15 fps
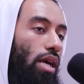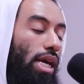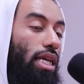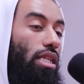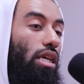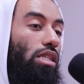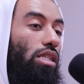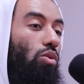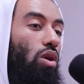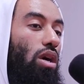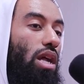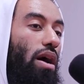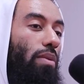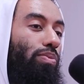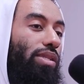He doesn't
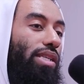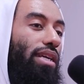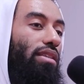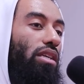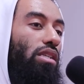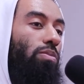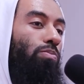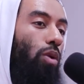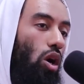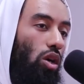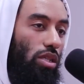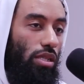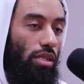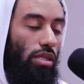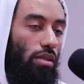want to upset his
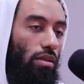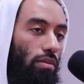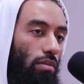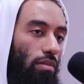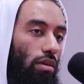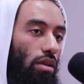boss.